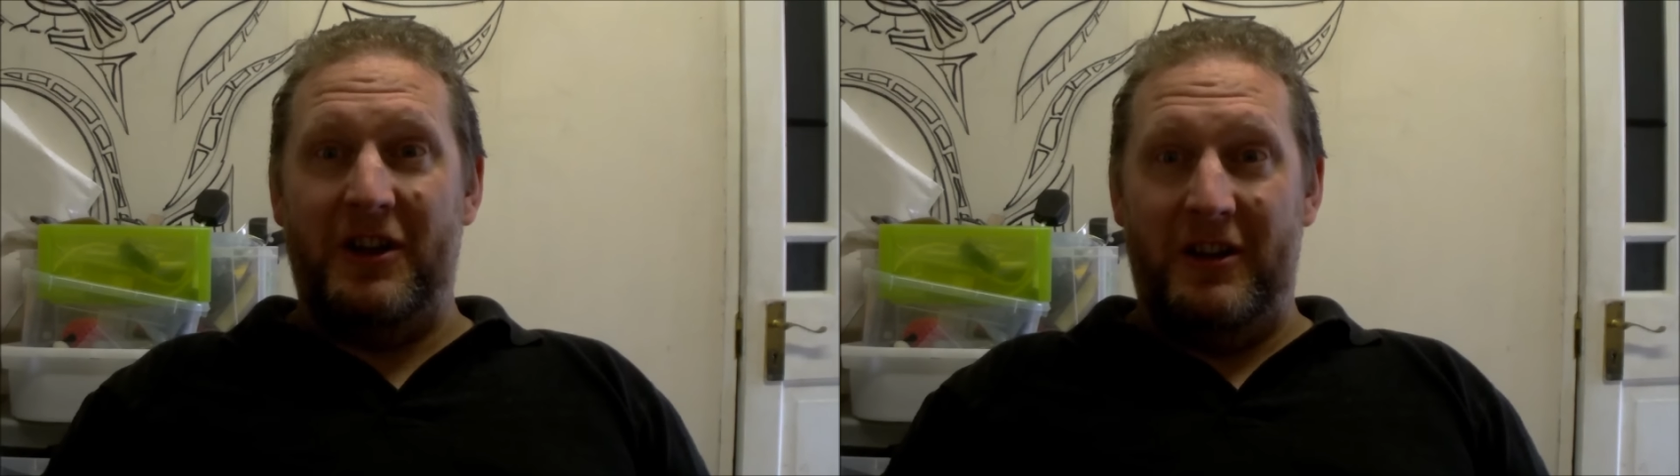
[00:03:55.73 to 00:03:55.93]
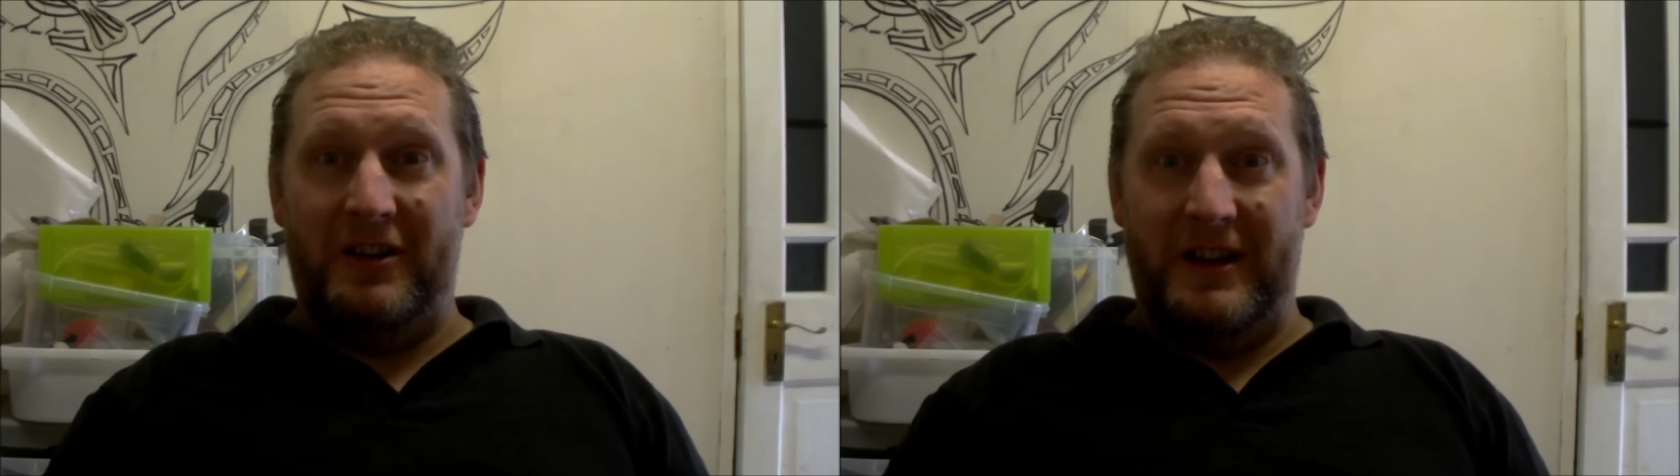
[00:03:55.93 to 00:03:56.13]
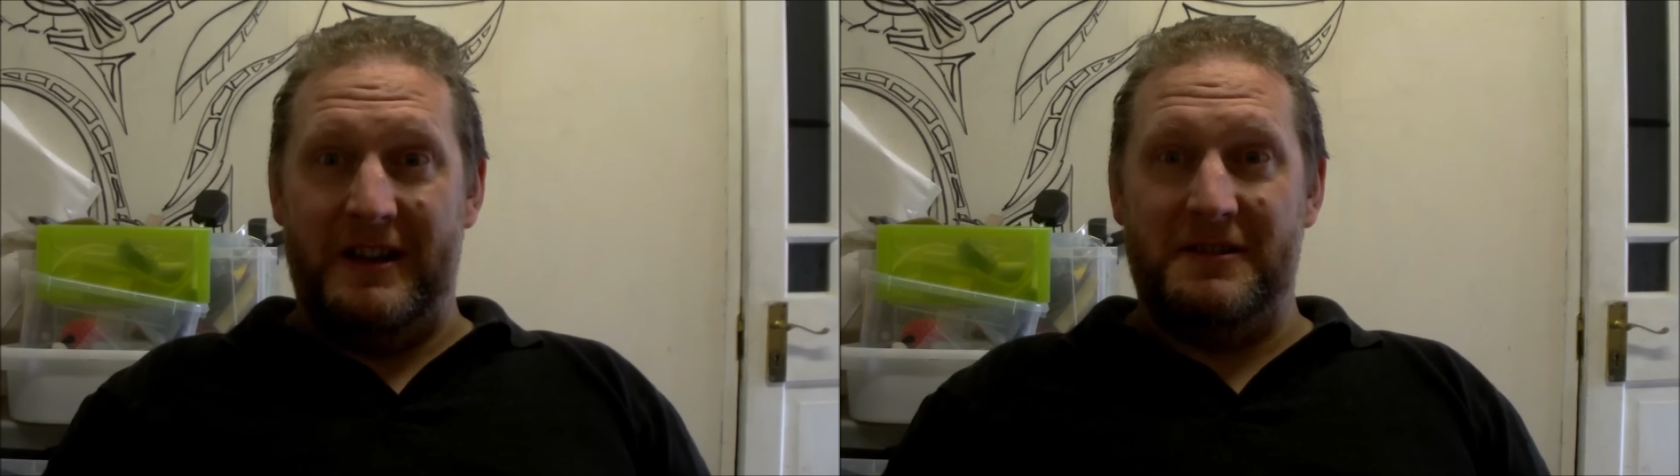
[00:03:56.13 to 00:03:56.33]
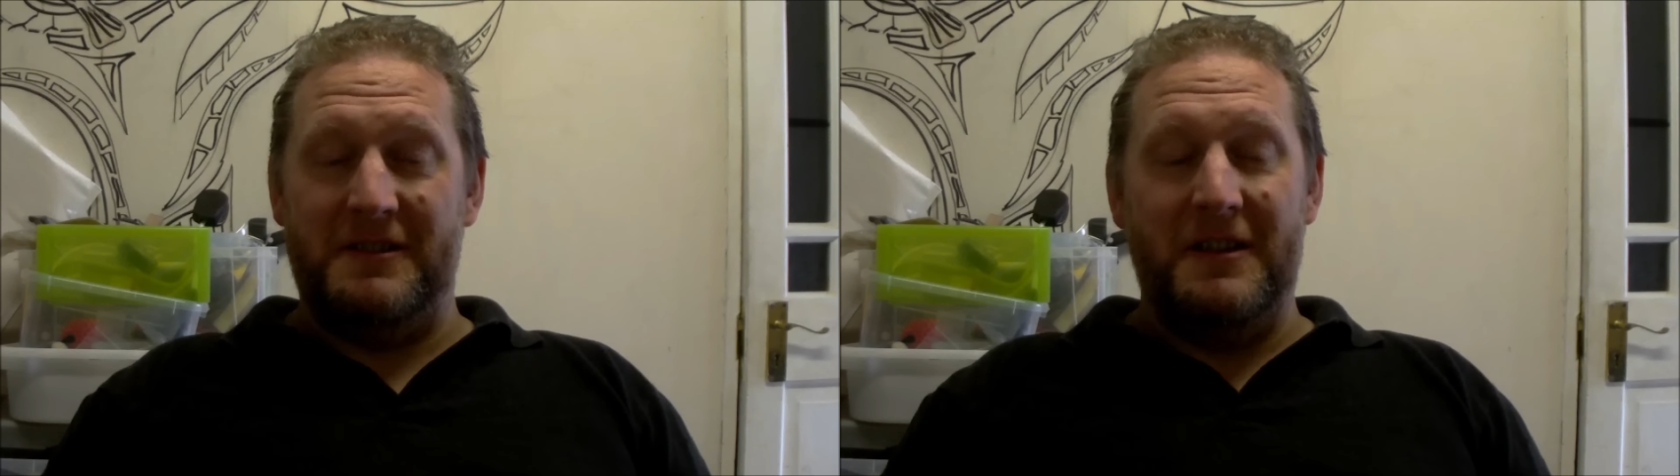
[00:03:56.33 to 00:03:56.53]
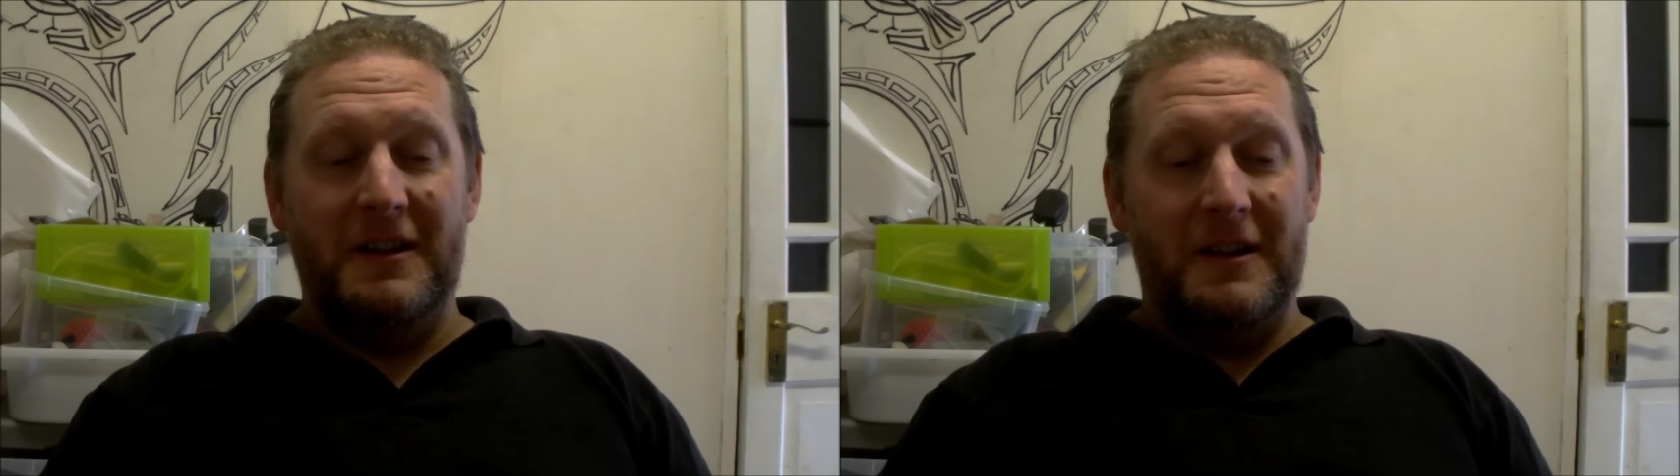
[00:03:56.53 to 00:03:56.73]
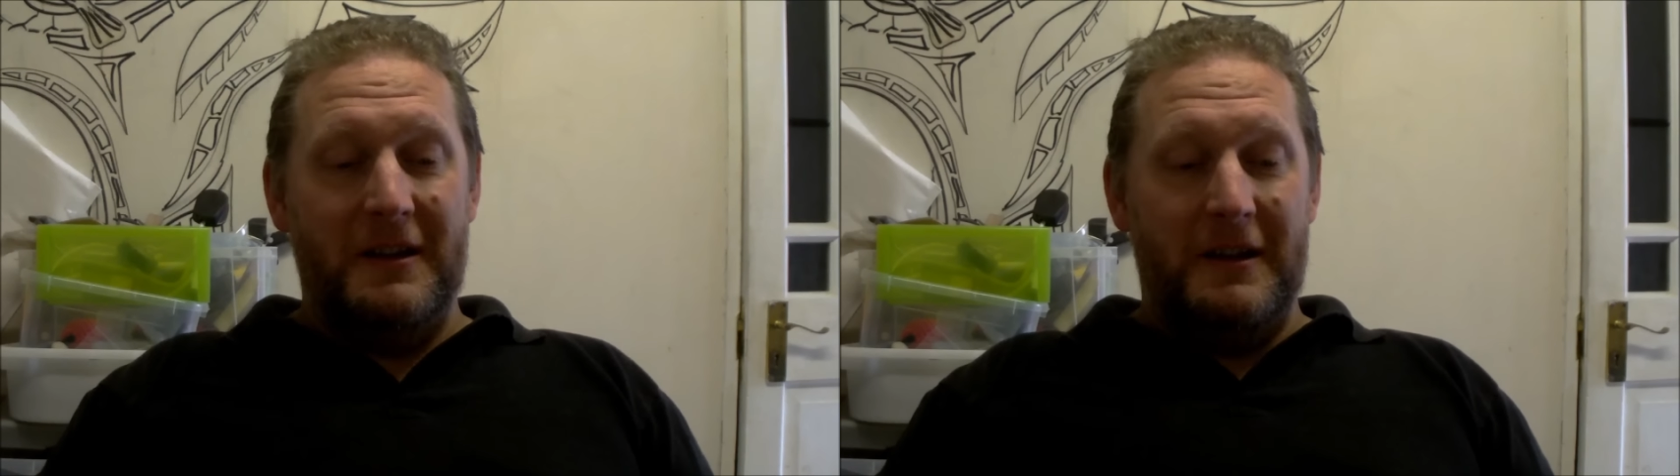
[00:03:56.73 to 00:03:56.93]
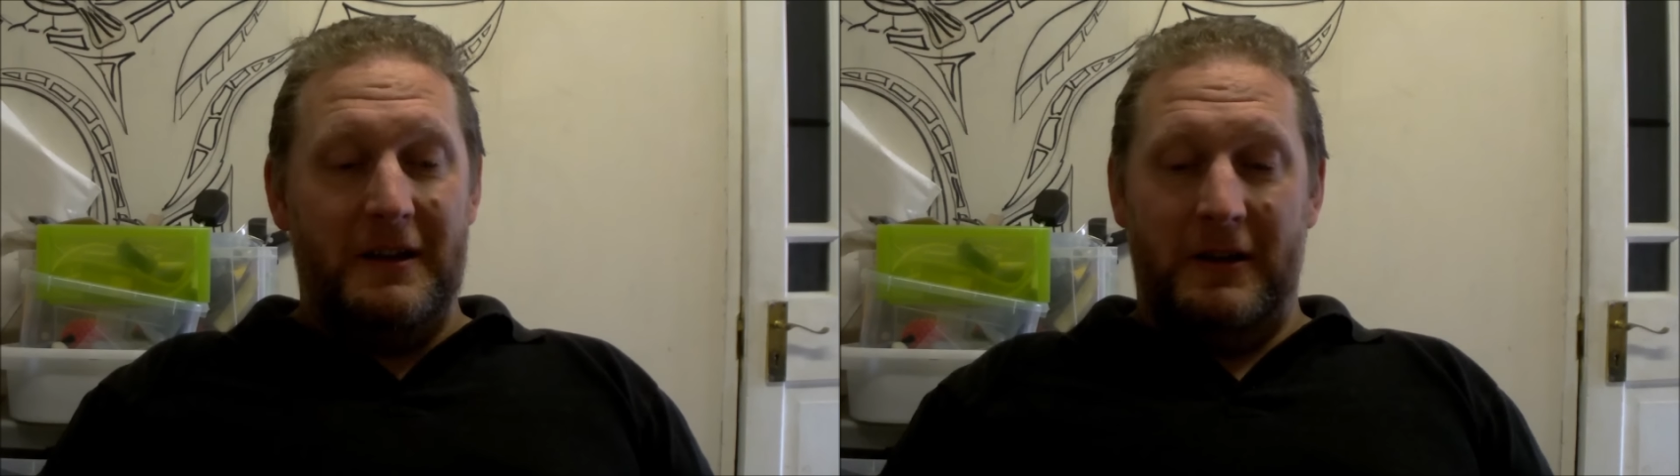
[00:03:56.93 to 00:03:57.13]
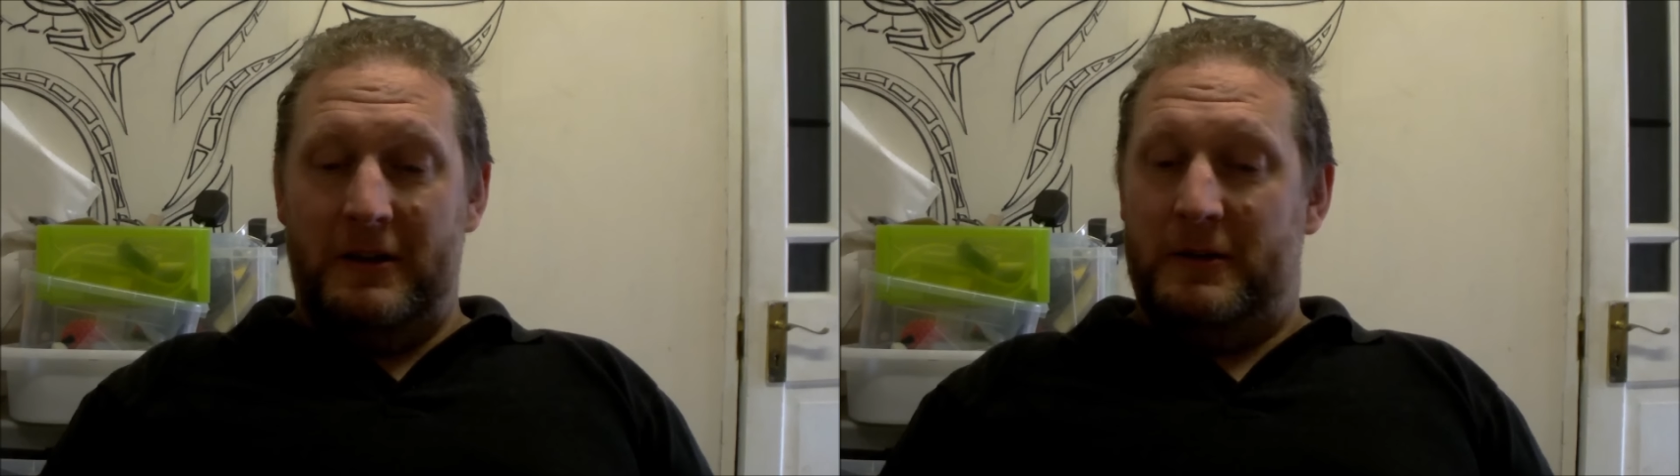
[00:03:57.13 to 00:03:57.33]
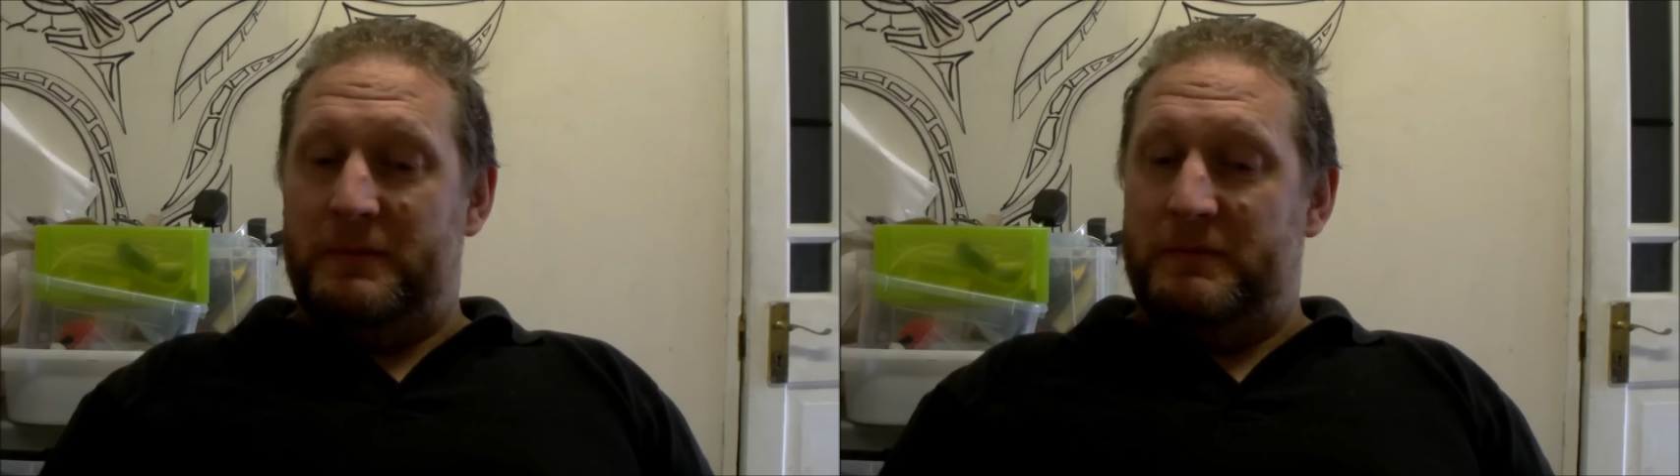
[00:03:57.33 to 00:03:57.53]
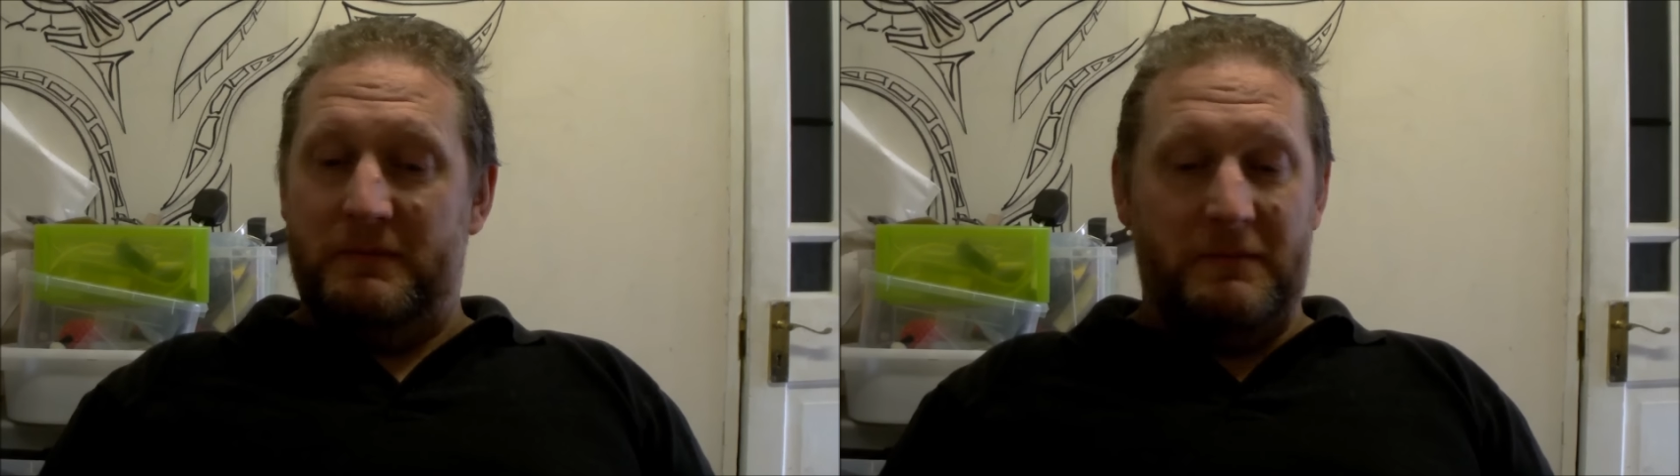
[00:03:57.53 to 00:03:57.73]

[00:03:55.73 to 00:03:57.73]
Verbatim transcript: couple of days um,